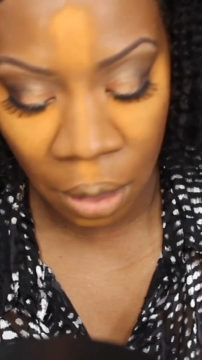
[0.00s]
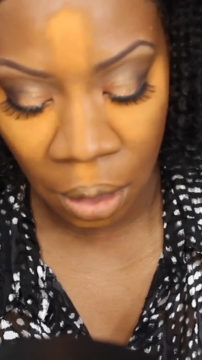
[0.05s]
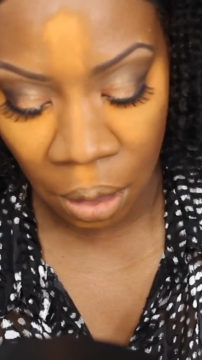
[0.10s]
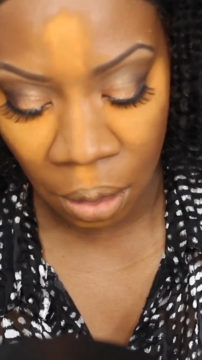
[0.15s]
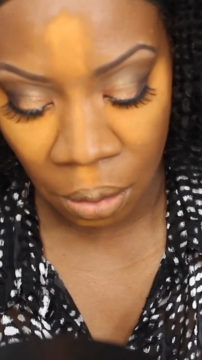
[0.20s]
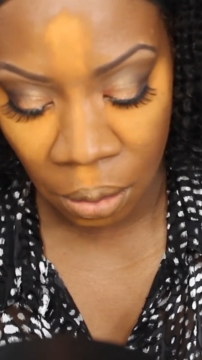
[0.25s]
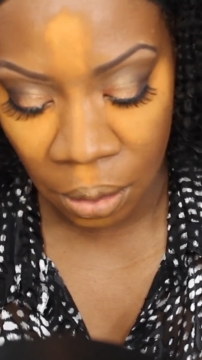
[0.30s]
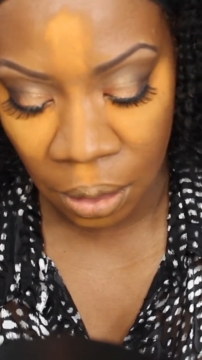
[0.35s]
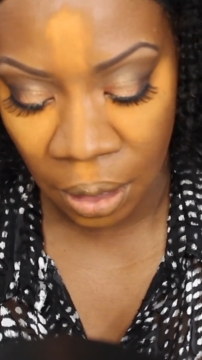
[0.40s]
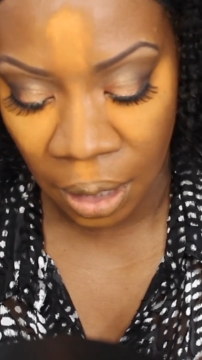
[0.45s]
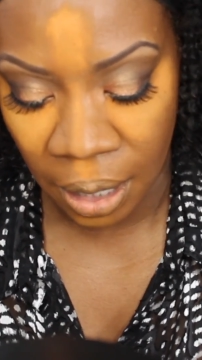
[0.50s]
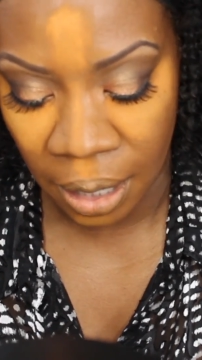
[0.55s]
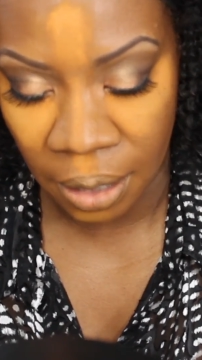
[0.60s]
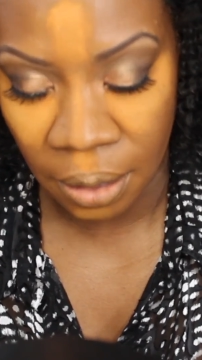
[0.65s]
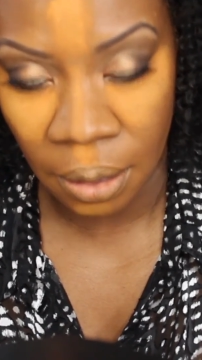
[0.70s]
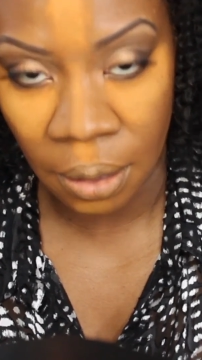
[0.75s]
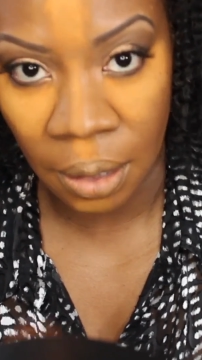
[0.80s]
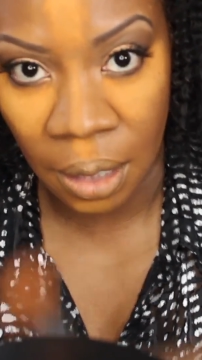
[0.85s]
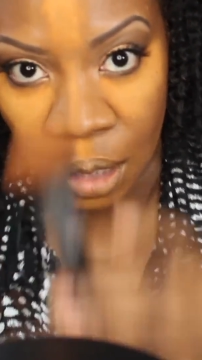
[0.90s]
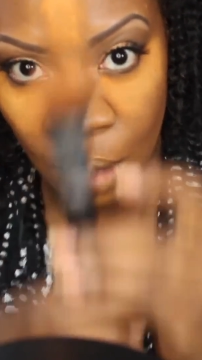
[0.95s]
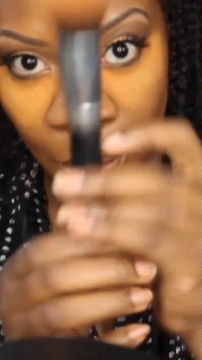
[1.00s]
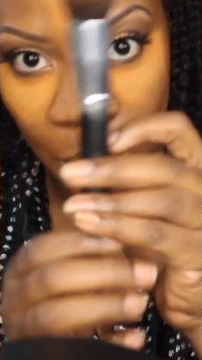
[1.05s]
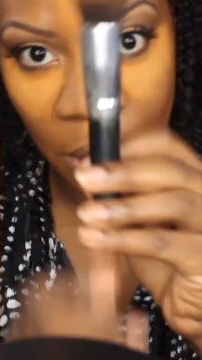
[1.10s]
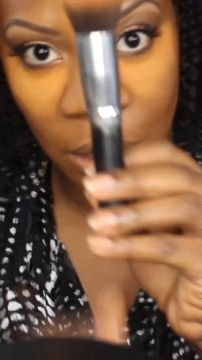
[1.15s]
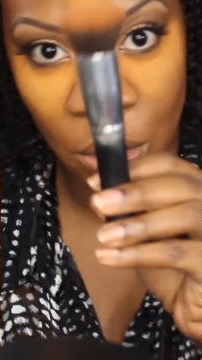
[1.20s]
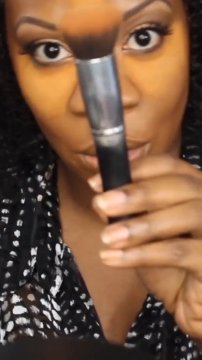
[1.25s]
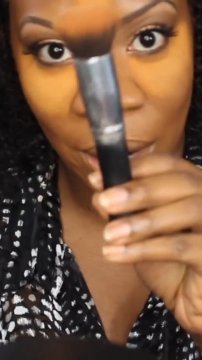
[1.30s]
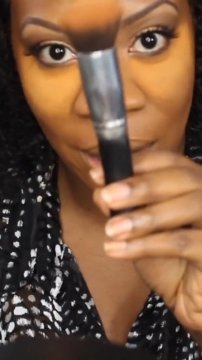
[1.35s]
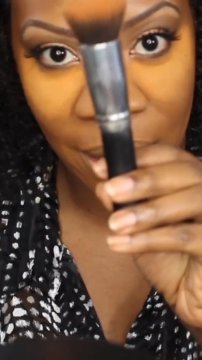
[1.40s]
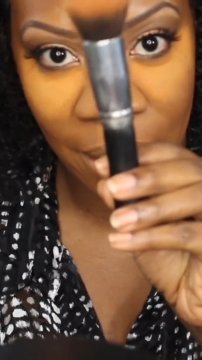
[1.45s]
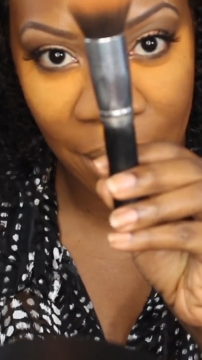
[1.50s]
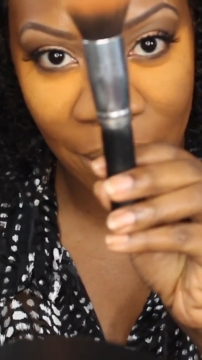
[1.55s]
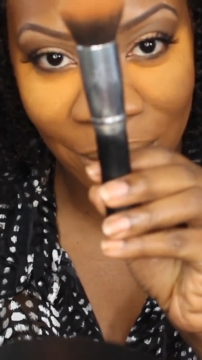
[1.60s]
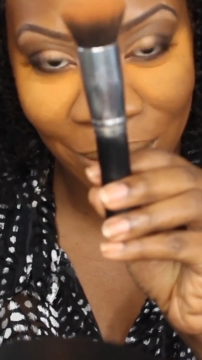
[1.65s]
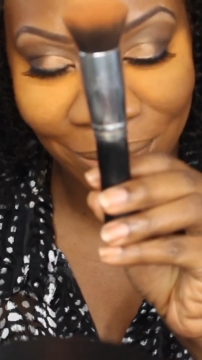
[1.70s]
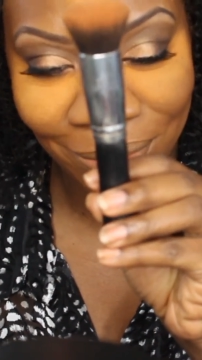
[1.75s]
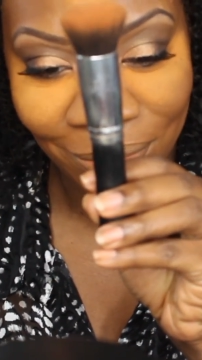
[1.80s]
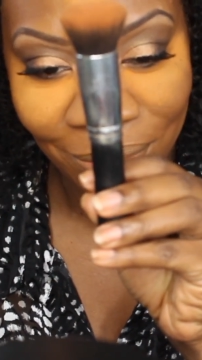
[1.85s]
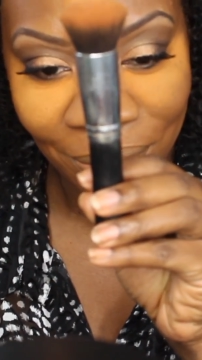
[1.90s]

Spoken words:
to use is this brush right here.